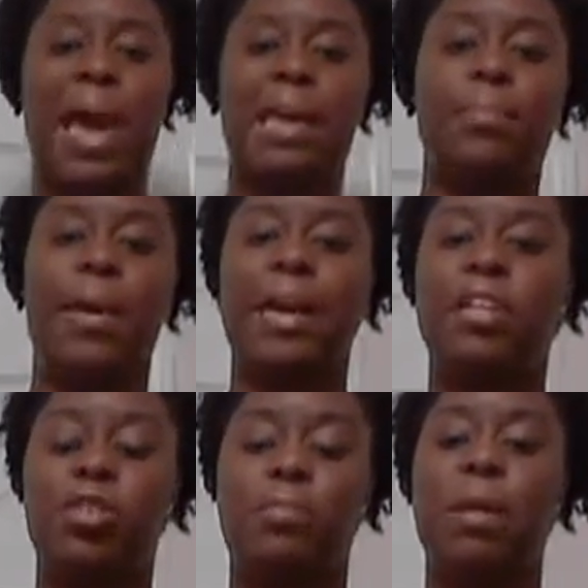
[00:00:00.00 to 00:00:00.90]
add a
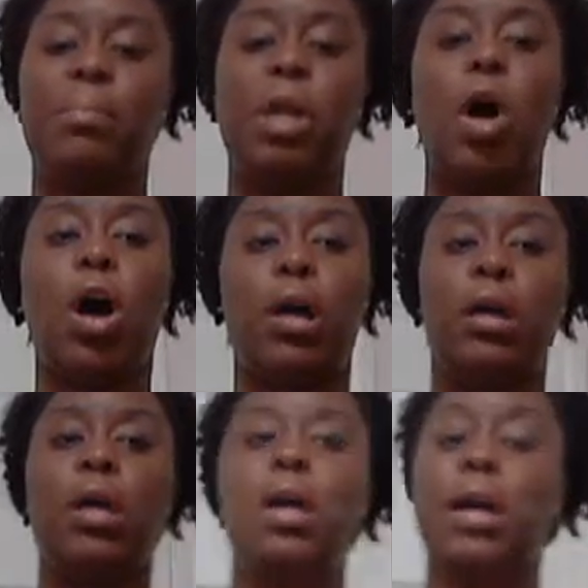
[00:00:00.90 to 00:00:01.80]
page on my blog
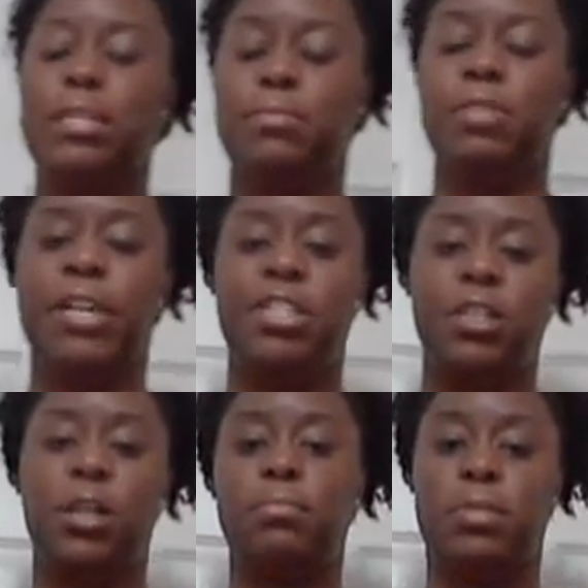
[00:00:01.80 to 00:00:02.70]
because I'm
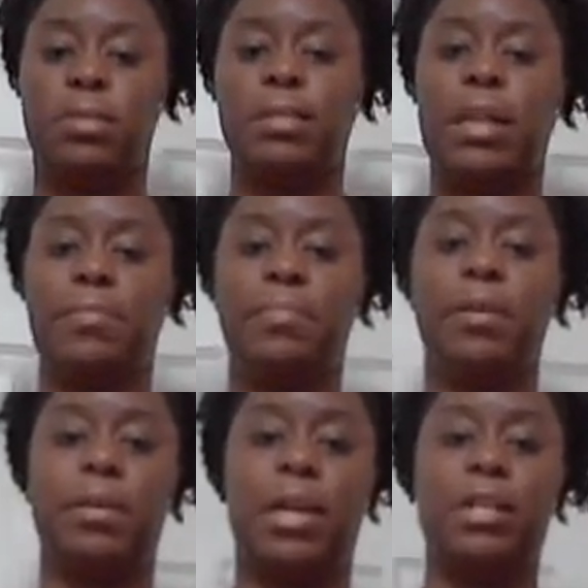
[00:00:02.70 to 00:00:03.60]
changing it up just a slight
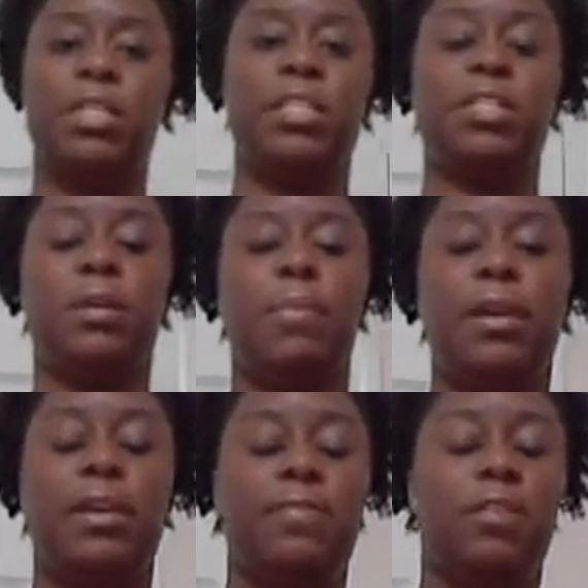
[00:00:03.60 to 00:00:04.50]
bit, kind of changing. I
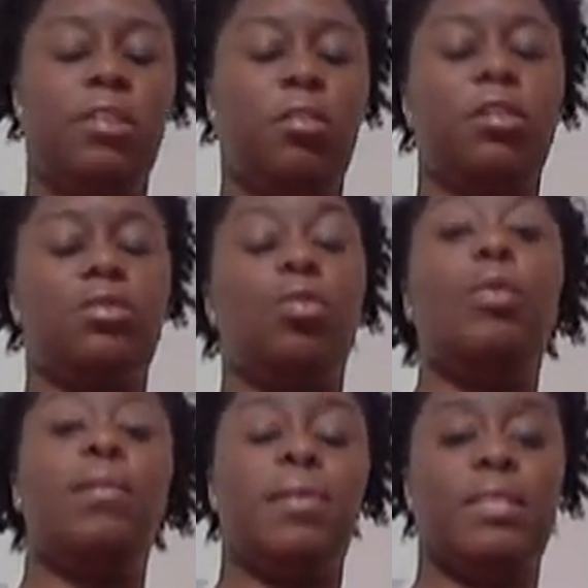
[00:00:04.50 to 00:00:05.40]
might even turn it
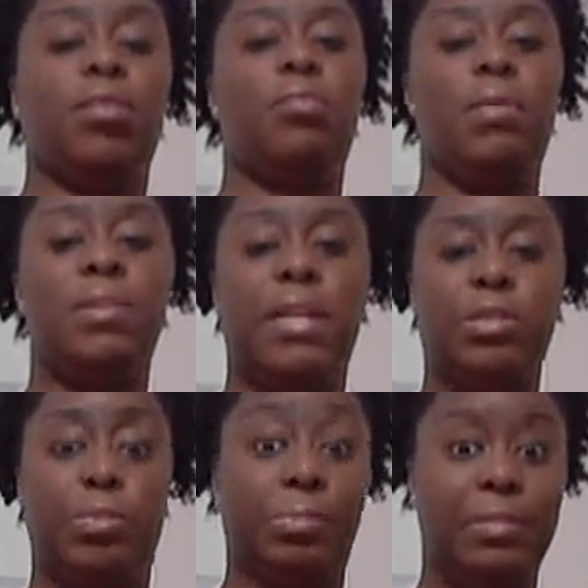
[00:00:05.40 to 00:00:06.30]
into its own
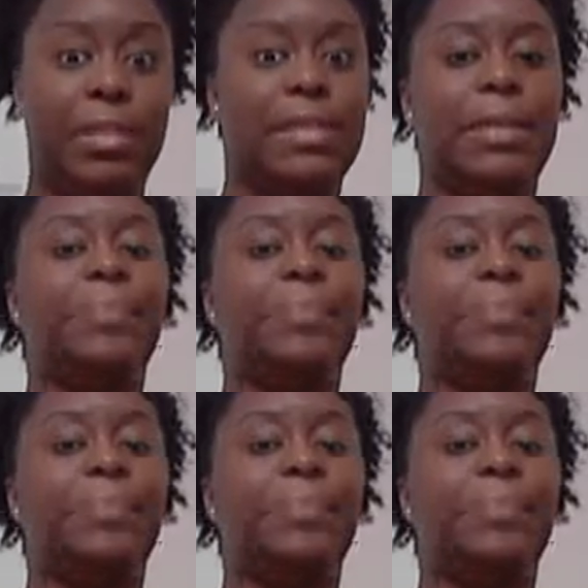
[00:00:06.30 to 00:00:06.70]
website soon. Let's